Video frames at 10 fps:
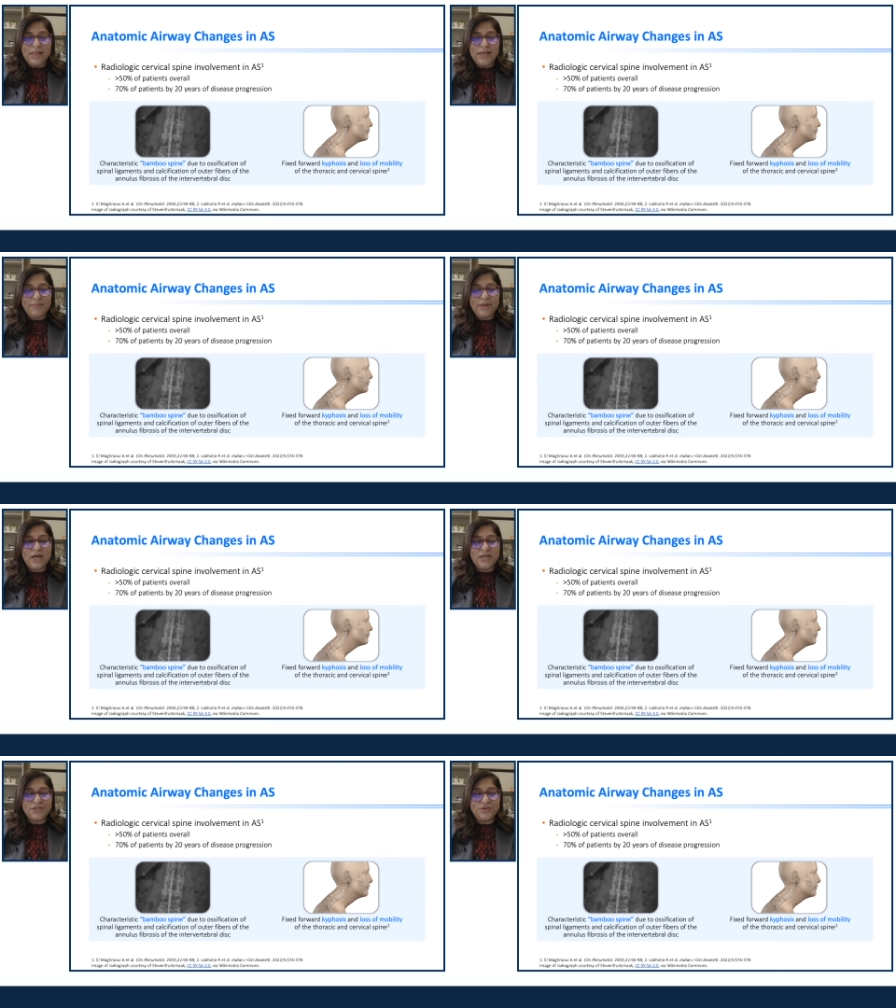Coming
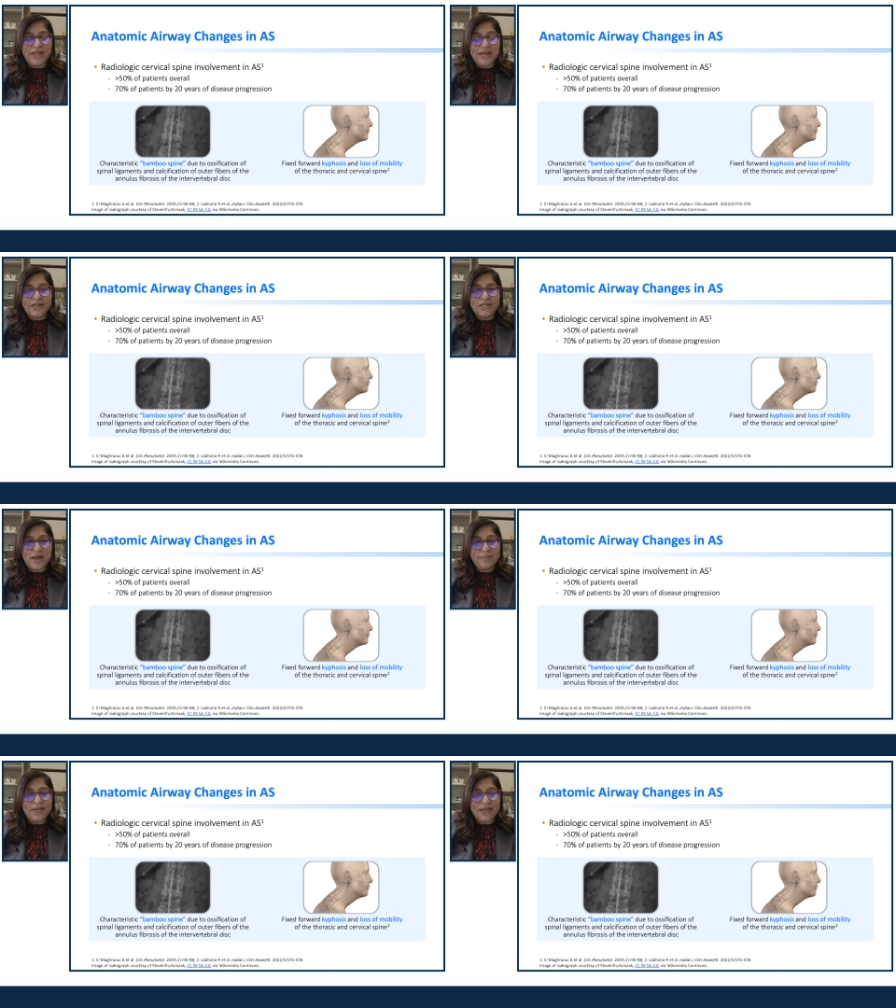on to the
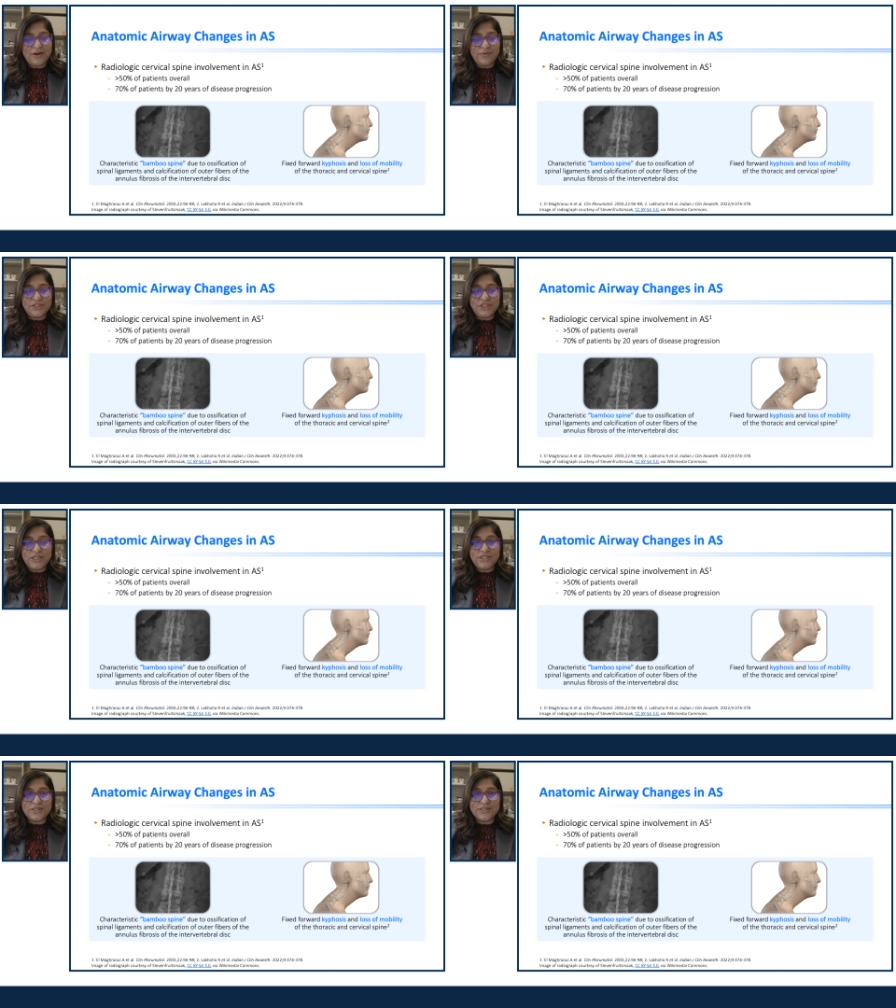anatomic airway
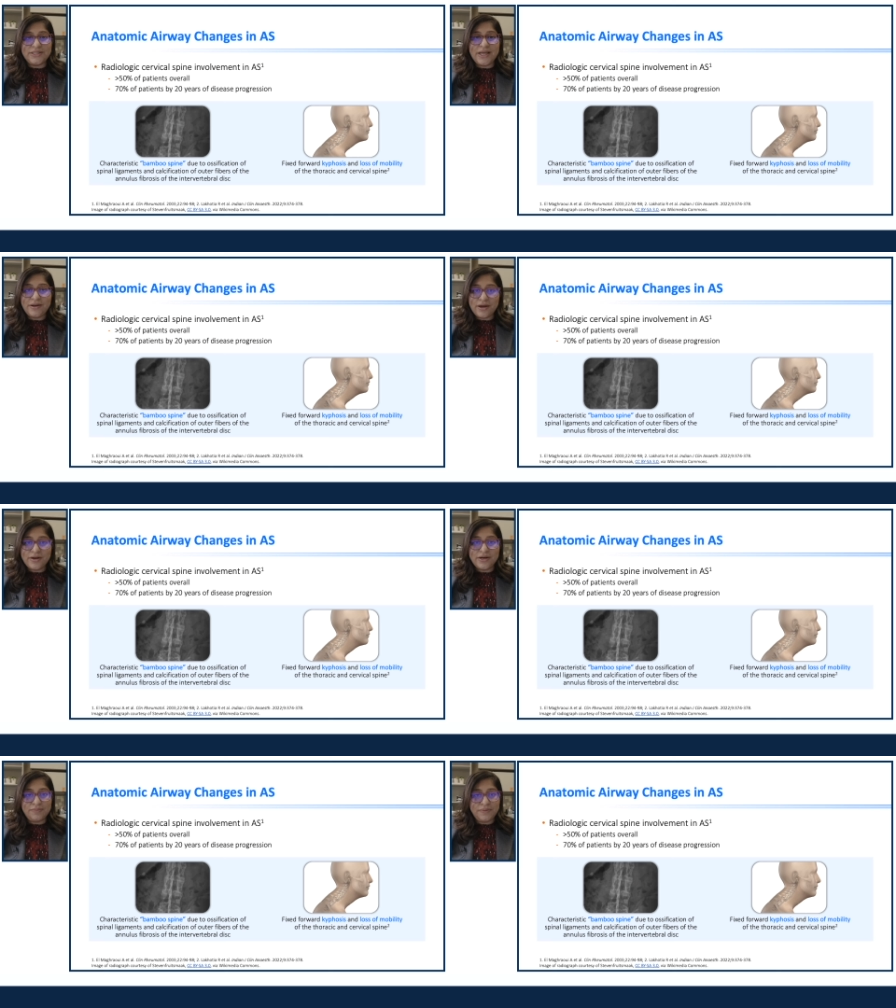changes that
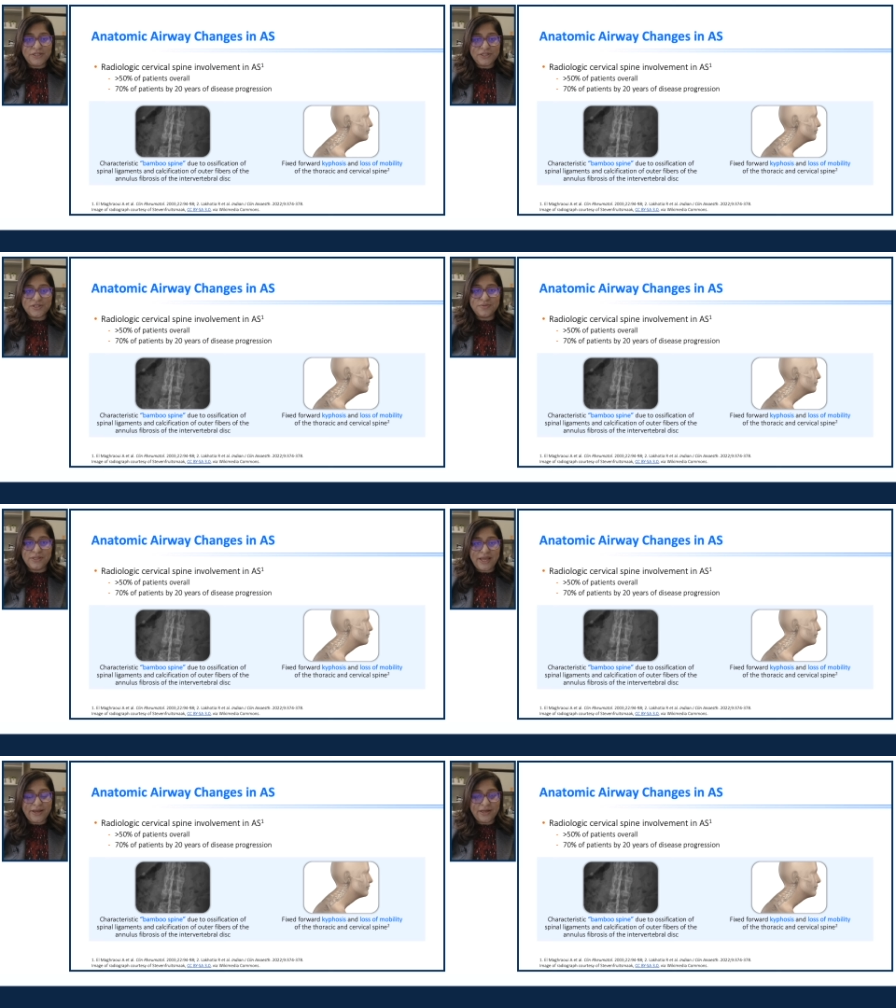occur in patients
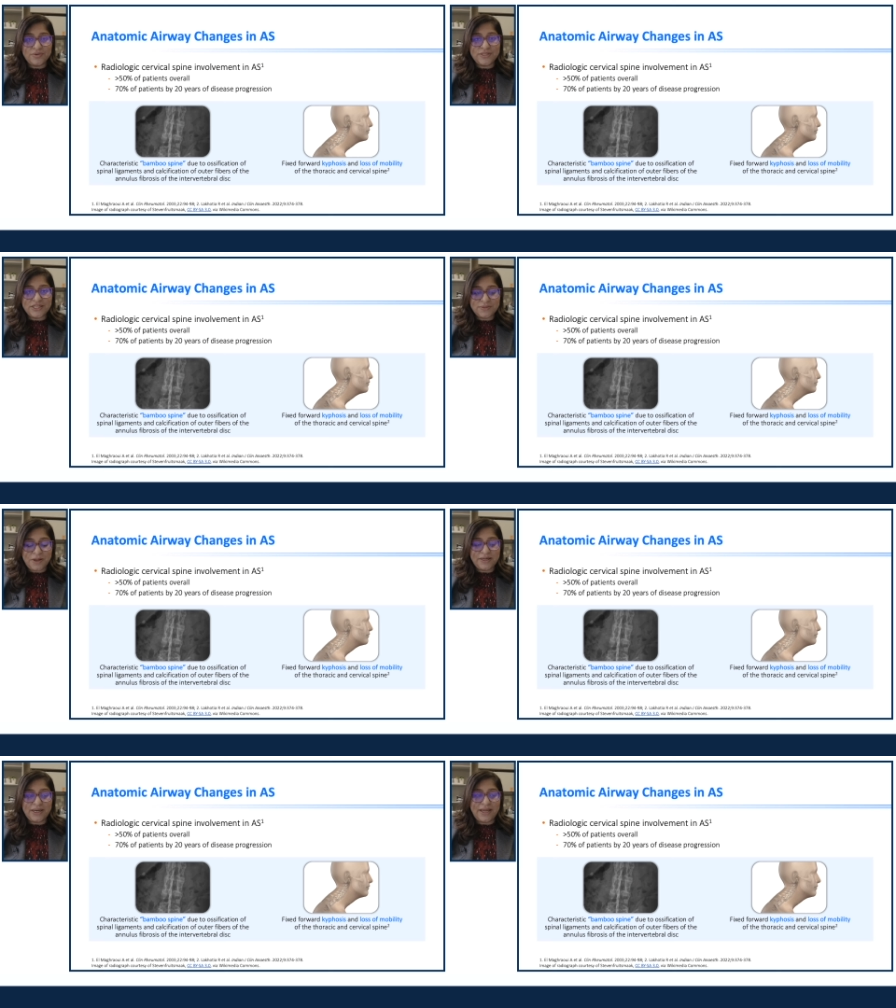with ankylosing
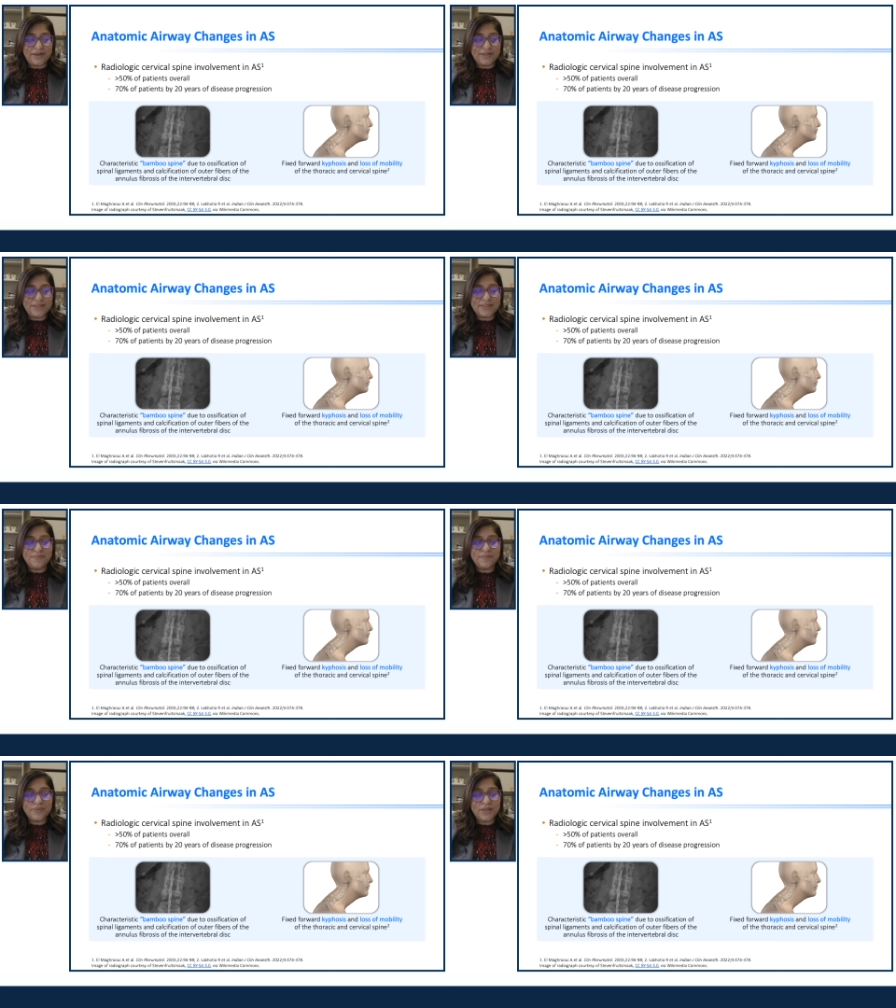spondylitis.
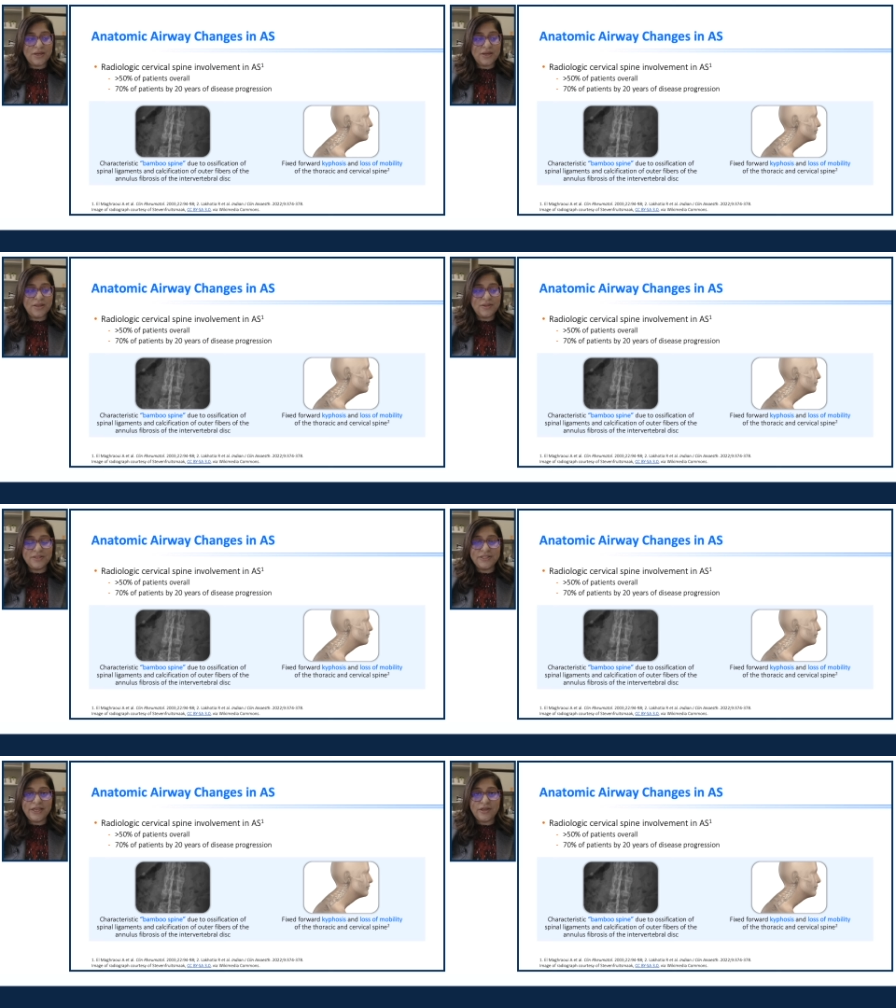
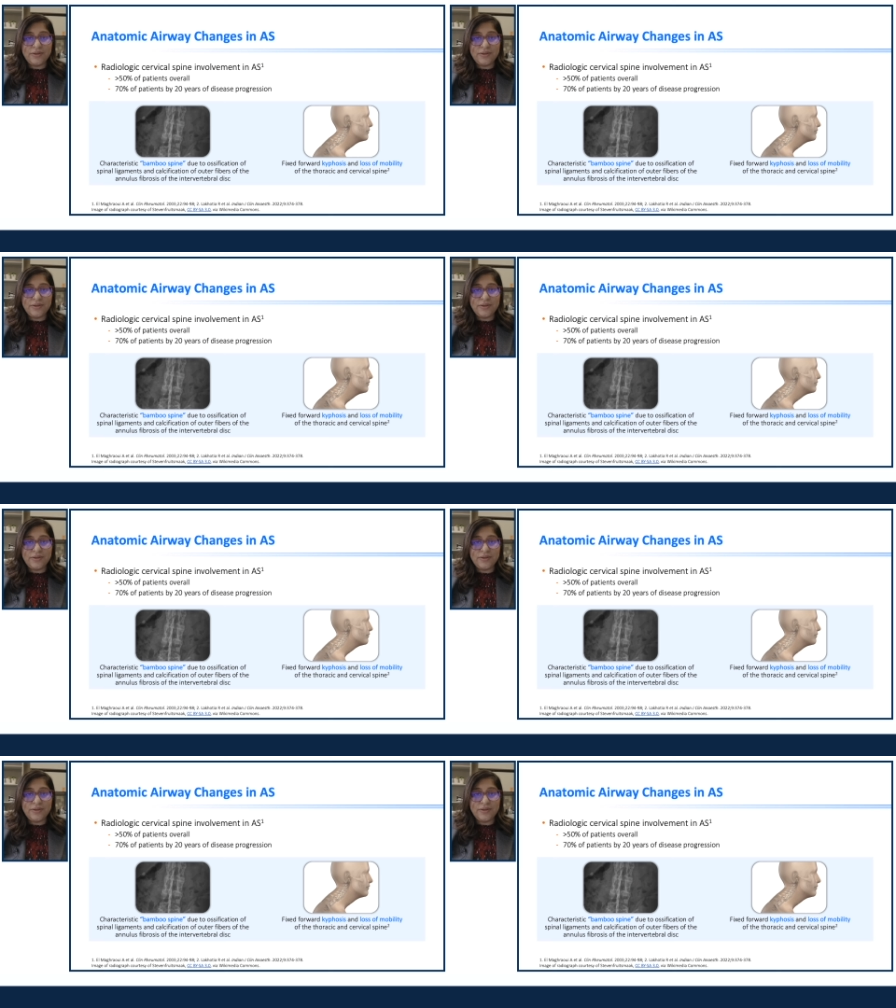There